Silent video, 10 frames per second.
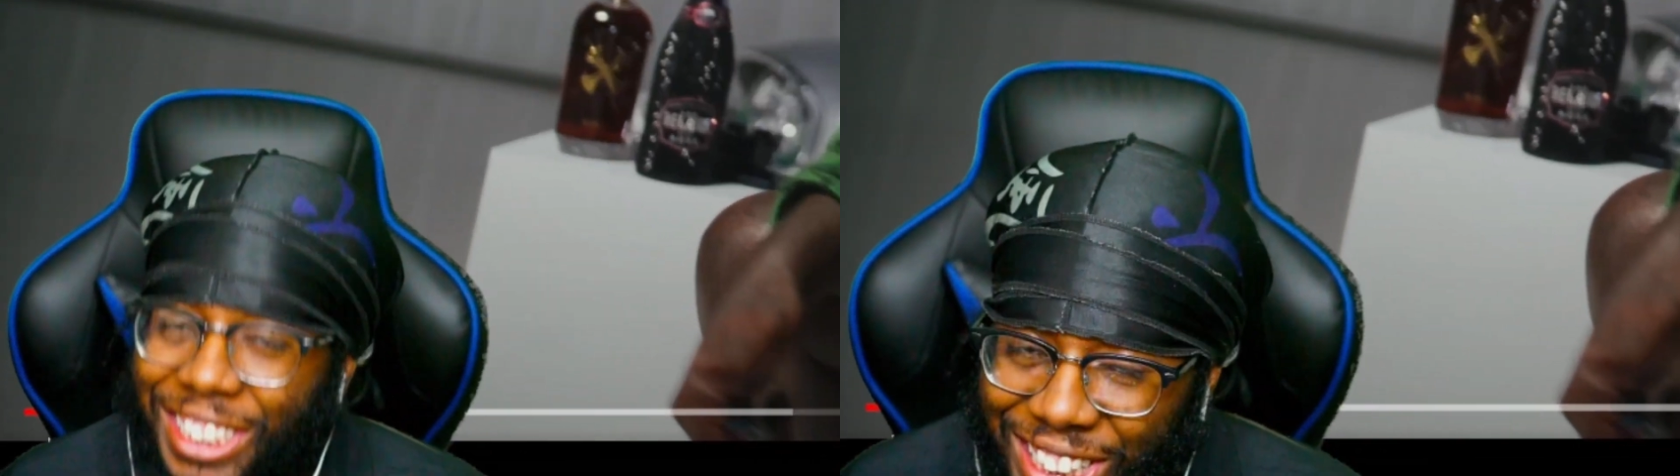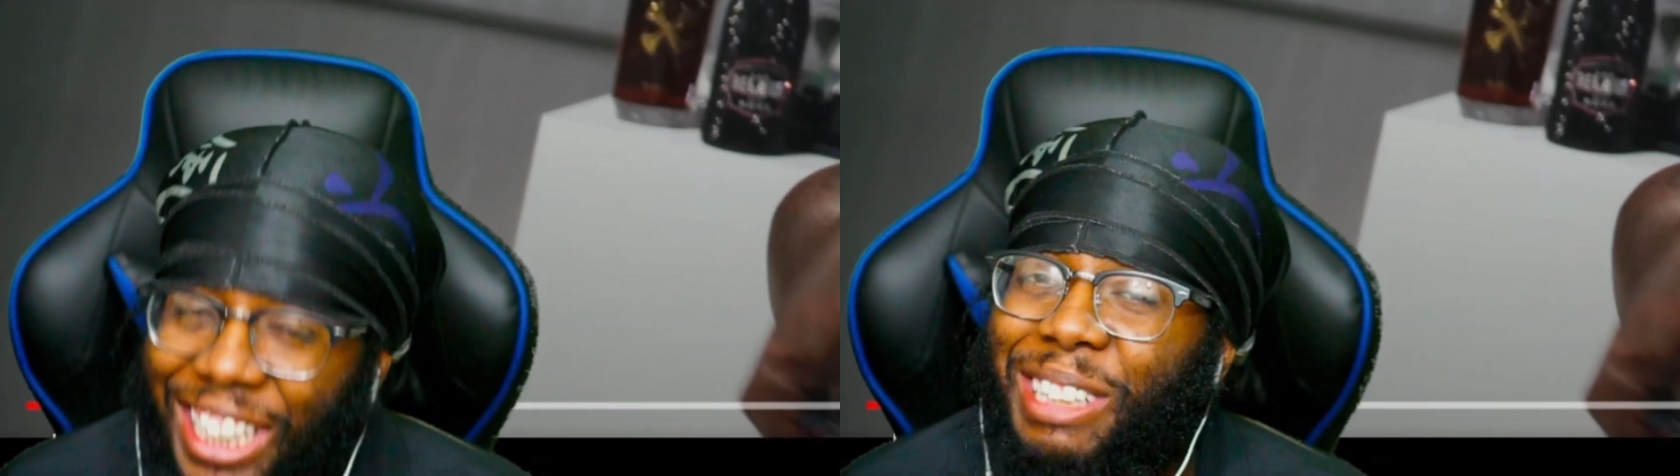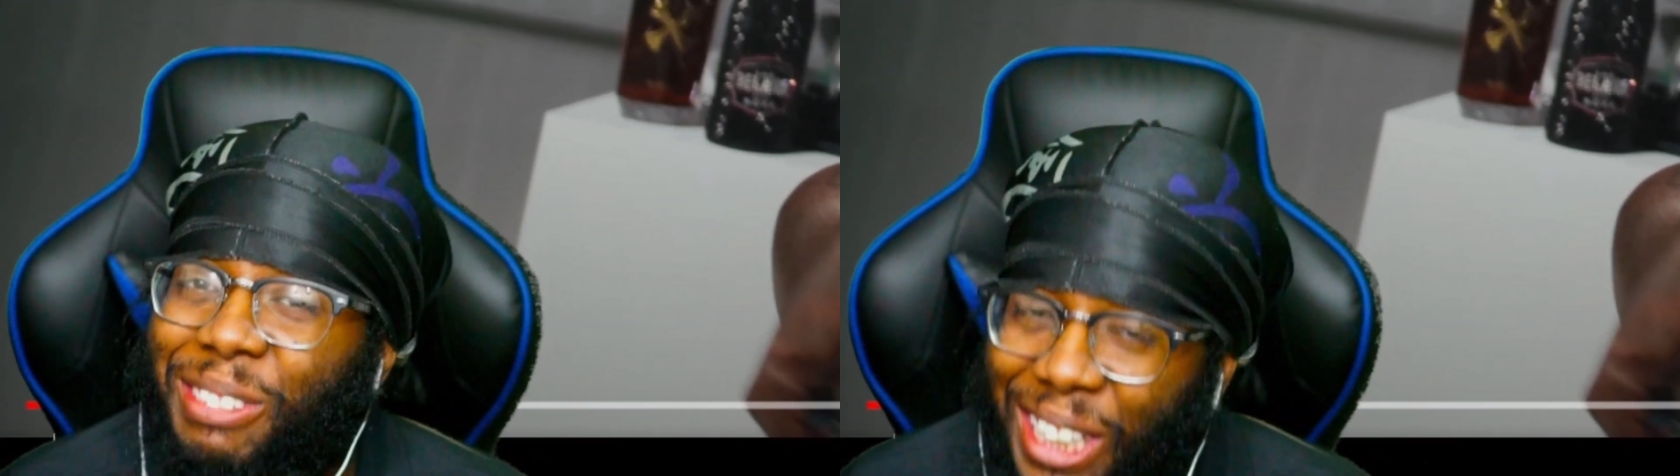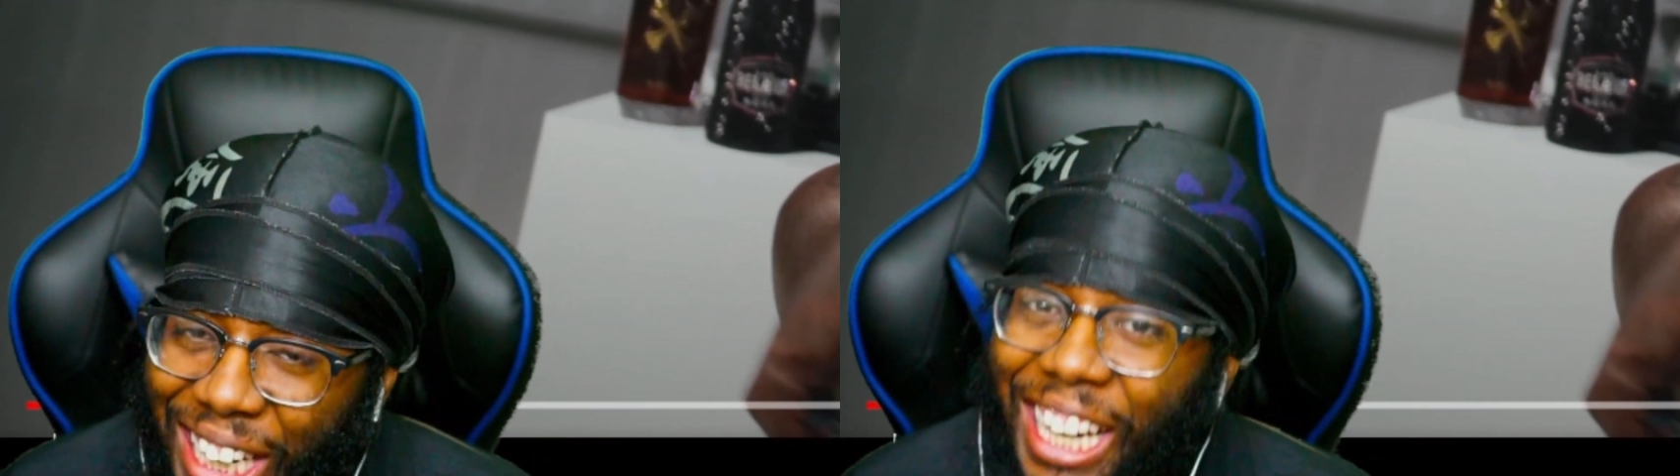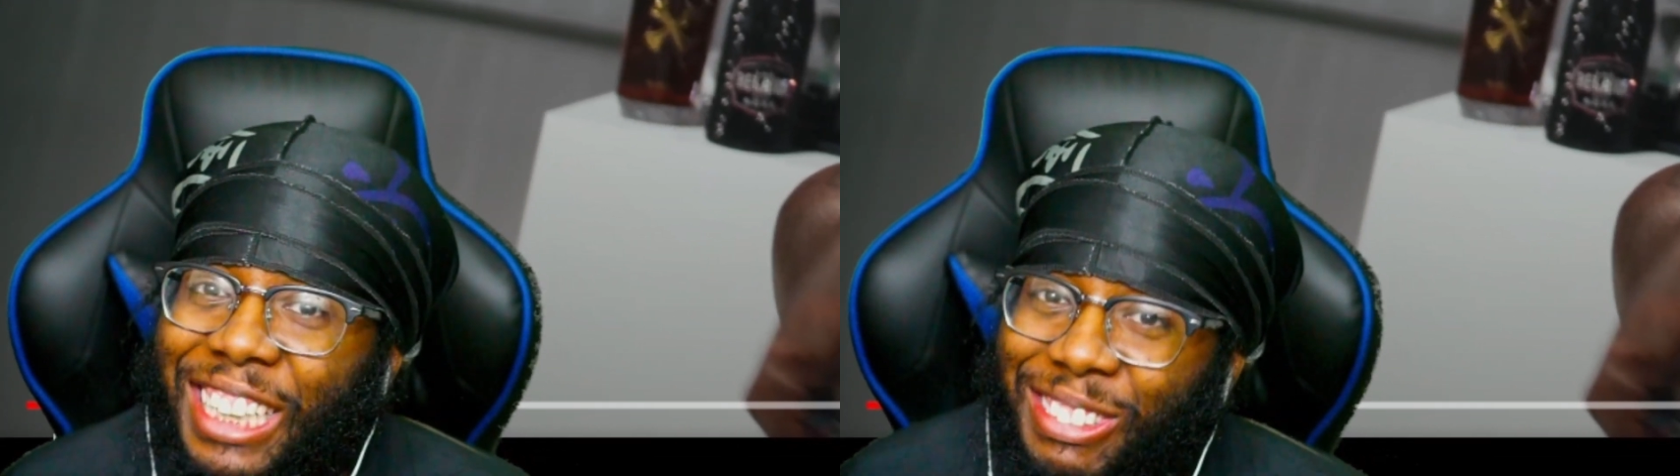see them
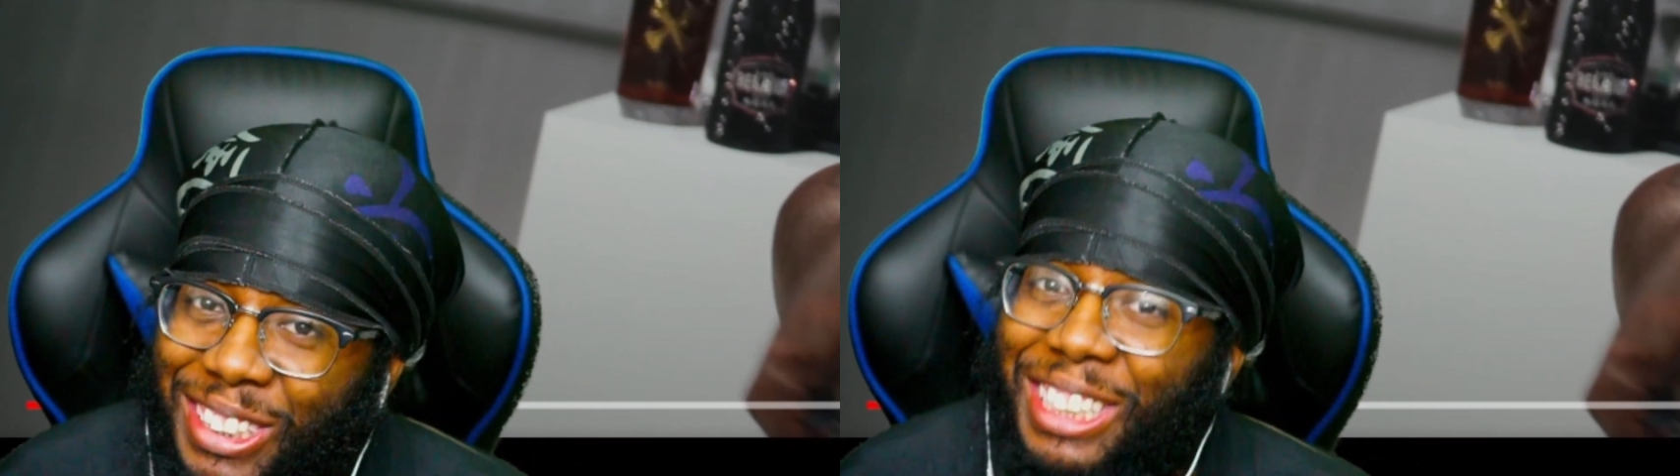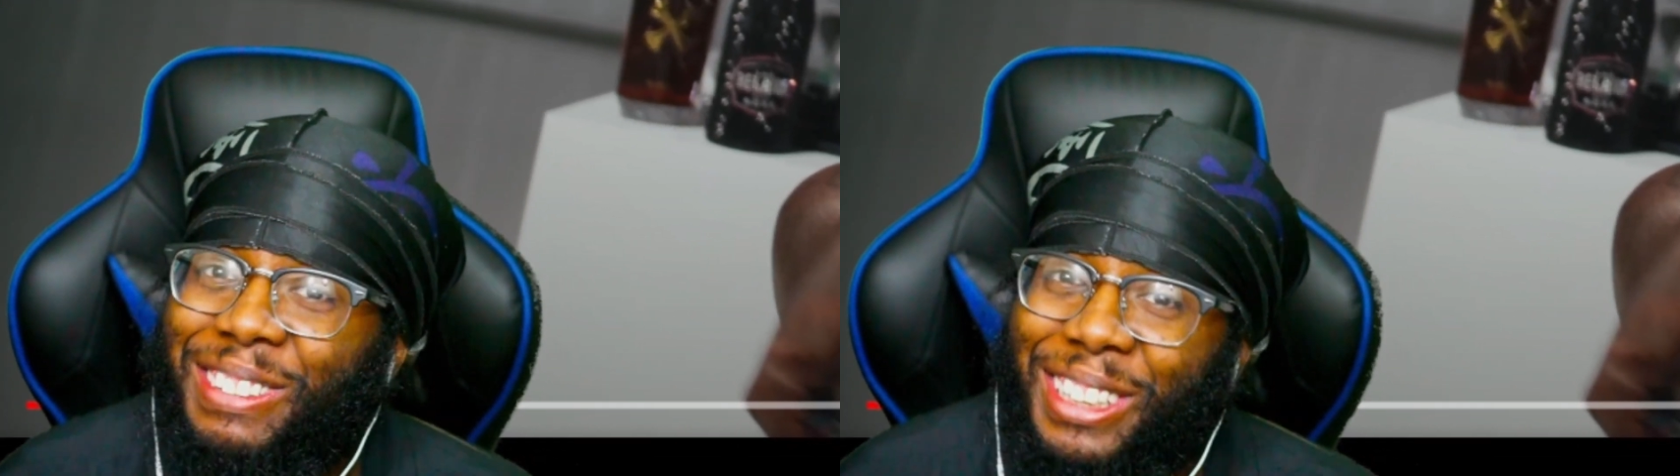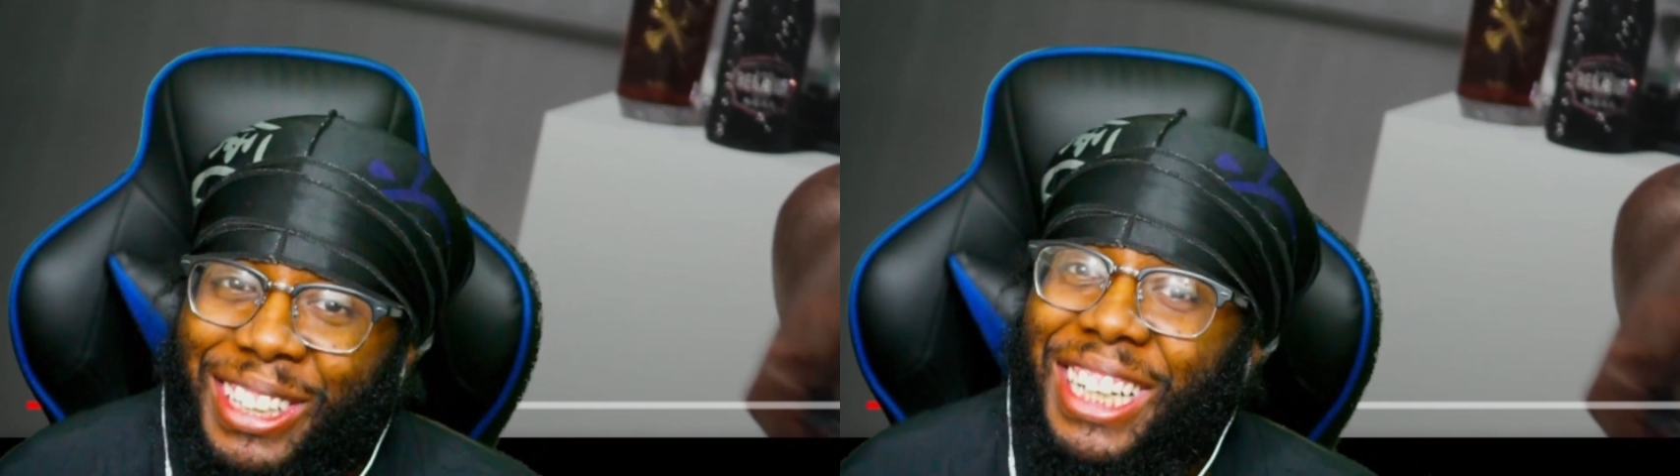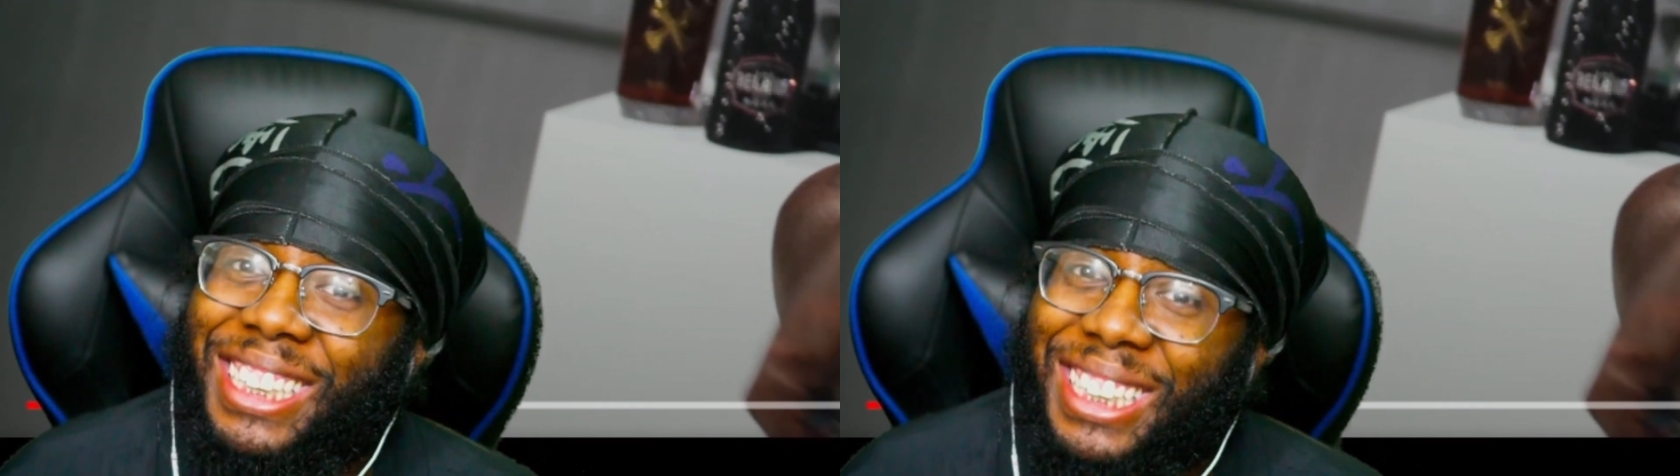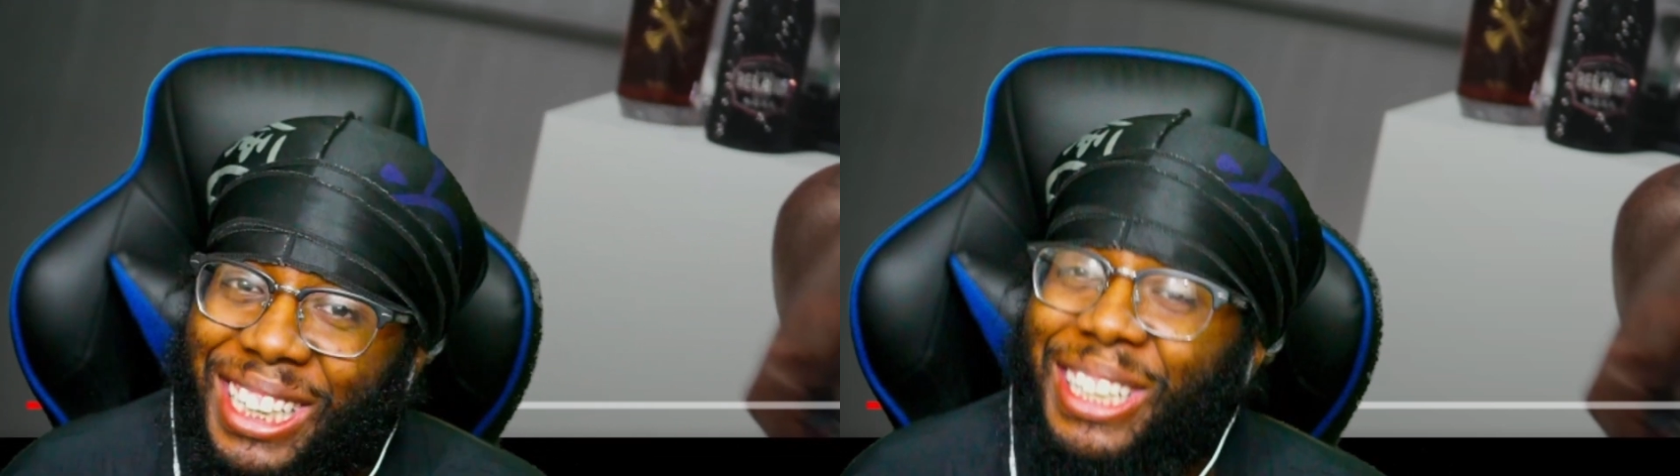enhancements. Let me go ahead
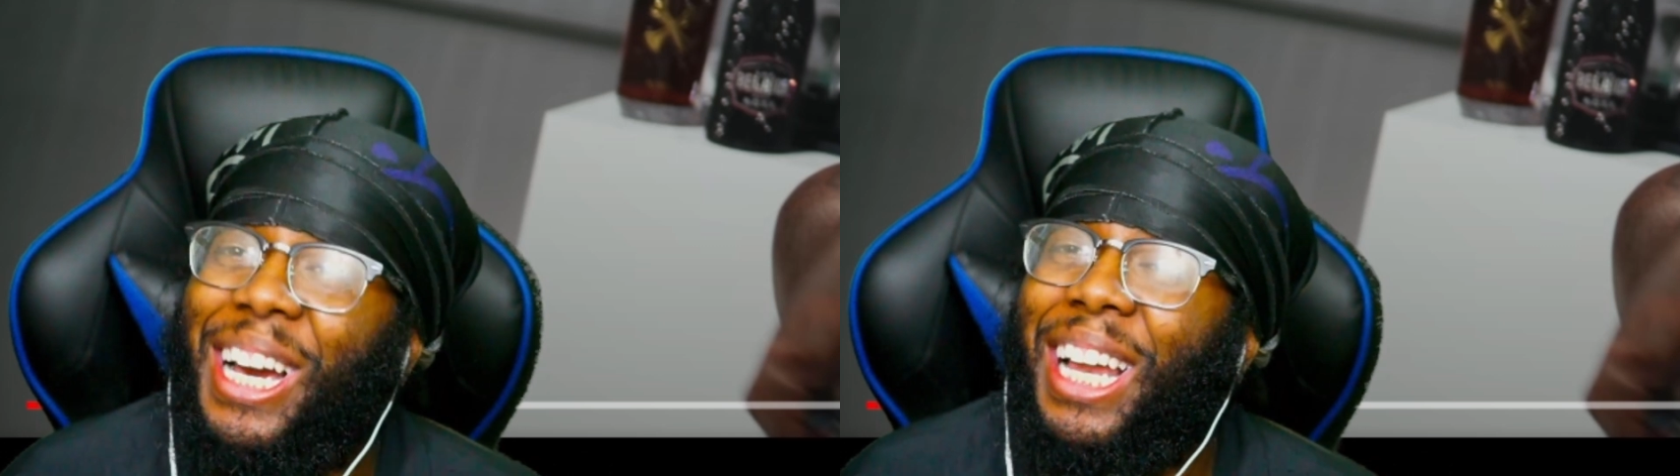and tell you.